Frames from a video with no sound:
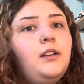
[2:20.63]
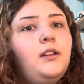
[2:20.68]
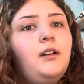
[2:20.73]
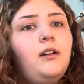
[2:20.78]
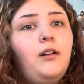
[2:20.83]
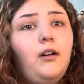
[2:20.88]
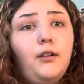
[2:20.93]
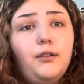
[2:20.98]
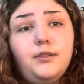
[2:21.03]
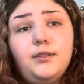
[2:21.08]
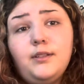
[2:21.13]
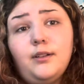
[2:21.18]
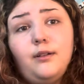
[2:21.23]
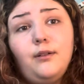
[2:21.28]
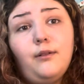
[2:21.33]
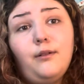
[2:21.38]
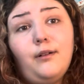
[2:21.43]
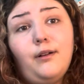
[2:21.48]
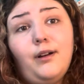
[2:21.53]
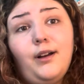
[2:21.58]

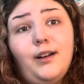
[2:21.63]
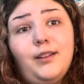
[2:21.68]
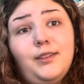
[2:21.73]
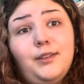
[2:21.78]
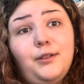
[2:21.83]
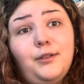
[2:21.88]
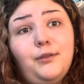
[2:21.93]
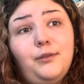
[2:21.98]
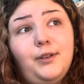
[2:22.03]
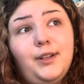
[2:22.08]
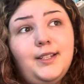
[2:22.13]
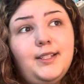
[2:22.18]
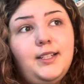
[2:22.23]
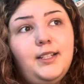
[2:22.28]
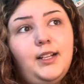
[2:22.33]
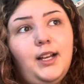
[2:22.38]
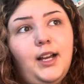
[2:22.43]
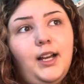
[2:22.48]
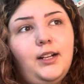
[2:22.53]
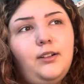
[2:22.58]
Also, the reason
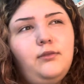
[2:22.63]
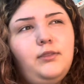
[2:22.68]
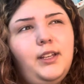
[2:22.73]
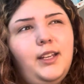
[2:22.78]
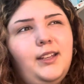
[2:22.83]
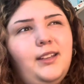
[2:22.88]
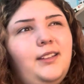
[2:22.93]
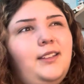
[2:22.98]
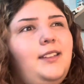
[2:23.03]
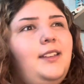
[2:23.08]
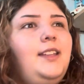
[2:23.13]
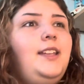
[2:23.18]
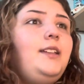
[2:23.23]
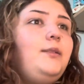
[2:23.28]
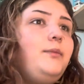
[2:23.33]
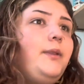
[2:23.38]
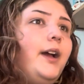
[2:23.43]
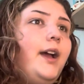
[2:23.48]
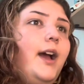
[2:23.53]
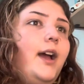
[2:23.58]
I don't like keep
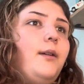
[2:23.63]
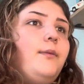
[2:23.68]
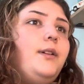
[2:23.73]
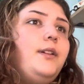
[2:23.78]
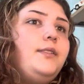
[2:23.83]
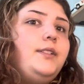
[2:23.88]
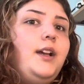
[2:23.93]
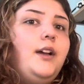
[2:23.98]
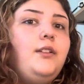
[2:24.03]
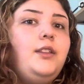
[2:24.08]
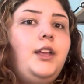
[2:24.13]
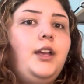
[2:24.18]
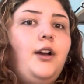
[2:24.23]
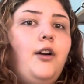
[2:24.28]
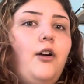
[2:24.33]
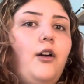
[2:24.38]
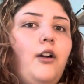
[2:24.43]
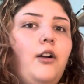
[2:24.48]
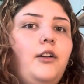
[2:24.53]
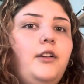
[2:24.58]
my eyebrows how they
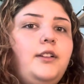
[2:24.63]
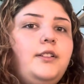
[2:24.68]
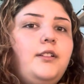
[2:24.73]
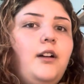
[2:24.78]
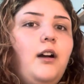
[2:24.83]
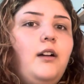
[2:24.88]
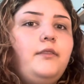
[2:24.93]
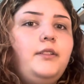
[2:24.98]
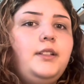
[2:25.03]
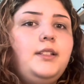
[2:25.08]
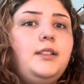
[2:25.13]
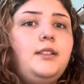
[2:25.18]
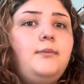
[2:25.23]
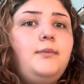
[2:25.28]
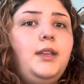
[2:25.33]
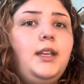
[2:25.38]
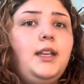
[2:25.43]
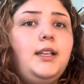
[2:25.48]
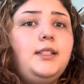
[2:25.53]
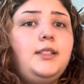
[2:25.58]
are is obviously
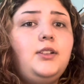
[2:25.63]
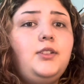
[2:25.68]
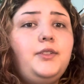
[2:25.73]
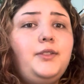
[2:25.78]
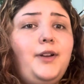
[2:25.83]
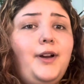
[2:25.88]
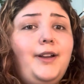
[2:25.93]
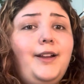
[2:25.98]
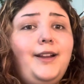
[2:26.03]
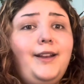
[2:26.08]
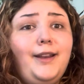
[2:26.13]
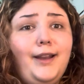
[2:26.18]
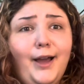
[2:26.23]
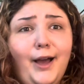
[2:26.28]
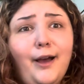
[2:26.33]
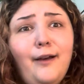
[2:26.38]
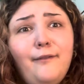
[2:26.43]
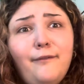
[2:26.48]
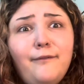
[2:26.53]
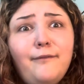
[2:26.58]
because there's not
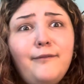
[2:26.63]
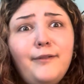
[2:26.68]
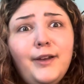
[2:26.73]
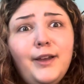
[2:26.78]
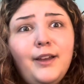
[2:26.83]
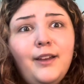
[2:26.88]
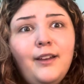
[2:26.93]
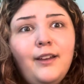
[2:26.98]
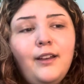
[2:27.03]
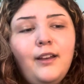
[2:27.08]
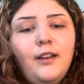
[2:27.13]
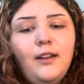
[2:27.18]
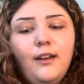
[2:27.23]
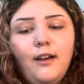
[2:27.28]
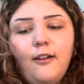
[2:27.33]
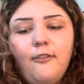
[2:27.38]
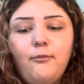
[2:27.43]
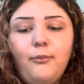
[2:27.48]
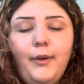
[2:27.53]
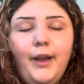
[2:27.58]
enough
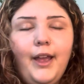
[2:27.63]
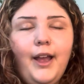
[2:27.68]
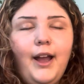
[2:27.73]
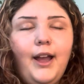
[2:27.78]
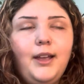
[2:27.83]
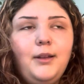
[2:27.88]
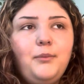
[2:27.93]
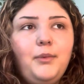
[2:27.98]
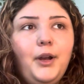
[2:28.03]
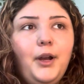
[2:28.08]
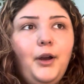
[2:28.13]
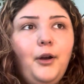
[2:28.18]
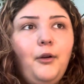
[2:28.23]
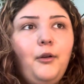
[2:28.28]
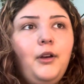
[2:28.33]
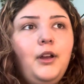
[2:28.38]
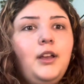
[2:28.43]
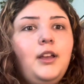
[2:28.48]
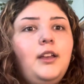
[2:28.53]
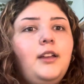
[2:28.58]
of my eyebrow.
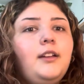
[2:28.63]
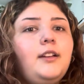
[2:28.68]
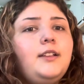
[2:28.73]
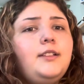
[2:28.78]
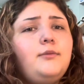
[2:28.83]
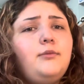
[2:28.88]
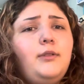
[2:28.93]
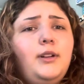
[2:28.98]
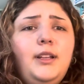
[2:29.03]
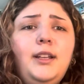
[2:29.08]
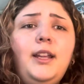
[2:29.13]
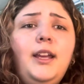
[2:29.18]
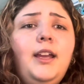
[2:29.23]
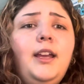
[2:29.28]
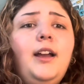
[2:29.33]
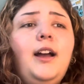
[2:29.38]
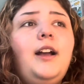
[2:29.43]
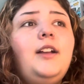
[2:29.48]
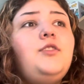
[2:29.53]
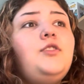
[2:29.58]
Because one day
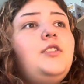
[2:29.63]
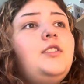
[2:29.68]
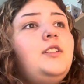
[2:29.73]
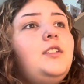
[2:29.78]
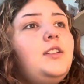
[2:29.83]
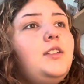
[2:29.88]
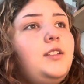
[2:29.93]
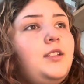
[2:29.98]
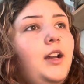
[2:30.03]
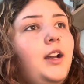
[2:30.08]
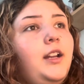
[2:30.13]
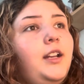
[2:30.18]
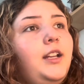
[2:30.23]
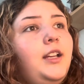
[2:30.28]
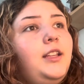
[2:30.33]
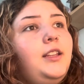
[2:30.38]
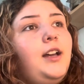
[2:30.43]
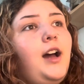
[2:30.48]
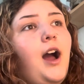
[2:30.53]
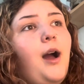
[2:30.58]
I just
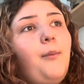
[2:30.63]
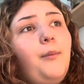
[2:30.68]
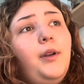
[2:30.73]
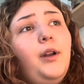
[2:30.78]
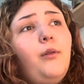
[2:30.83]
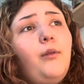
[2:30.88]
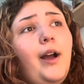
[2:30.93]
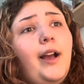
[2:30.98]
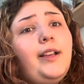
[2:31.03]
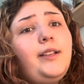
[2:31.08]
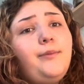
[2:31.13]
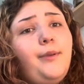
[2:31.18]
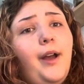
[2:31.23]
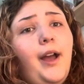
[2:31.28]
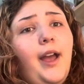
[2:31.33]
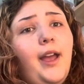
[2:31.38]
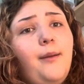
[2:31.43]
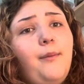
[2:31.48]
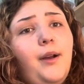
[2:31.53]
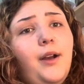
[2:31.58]
decided that I'm gonna wax my
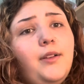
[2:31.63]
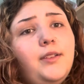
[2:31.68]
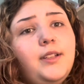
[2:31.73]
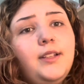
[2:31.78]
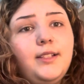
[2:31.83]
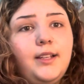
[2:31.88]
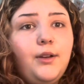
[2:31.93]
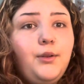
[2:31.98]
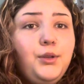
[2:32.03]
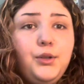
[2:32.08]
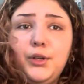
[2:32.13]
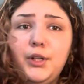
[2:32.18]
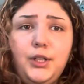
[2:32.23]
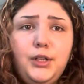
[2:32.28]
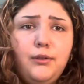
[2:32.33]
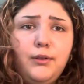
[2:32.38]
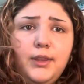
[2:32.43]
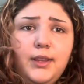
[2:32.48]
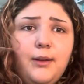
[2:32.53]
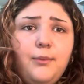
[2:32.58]
eyebrows, because I was already
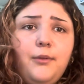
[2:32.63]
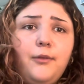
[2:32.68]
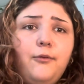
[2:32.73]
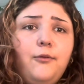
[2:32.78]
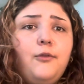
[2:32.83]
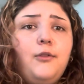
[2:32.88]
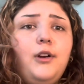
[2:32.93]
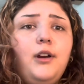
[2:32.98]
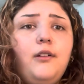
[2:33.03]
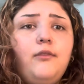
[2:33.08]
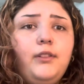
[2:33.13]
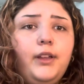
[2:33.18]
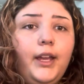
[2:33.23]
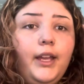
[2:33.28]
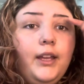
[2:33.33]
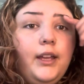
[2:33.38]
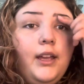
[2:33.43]
doing that before of like